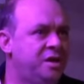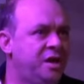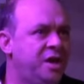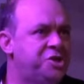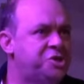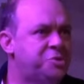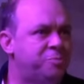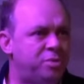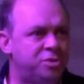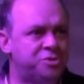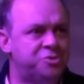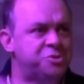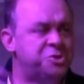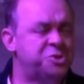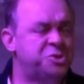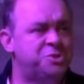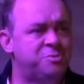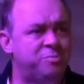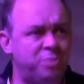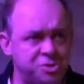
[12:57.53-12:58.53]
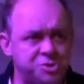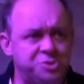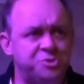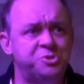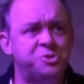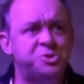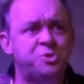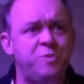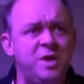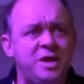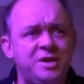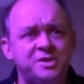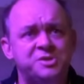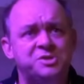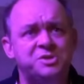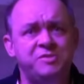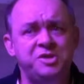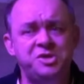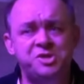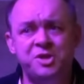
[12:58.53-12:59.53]
Each bolsters, bolsters the
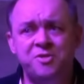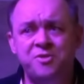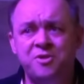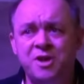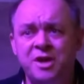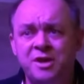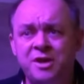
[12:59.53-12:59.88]
weakness of each other.